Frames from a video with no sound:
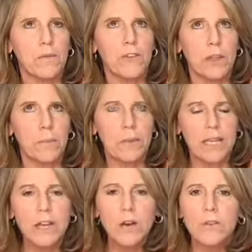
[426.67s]

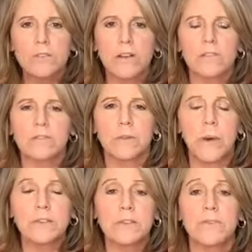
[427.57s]
Filipinos are
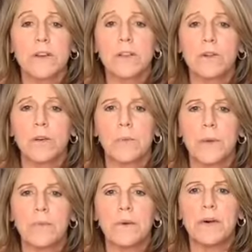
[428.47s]
supposedly very loyal
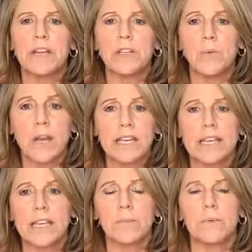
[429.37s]
people, and you want to
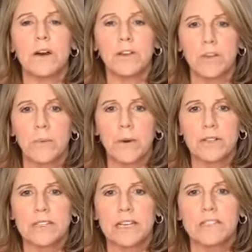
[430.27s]
keep a good
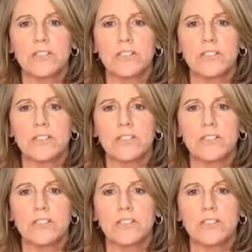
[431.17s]
person.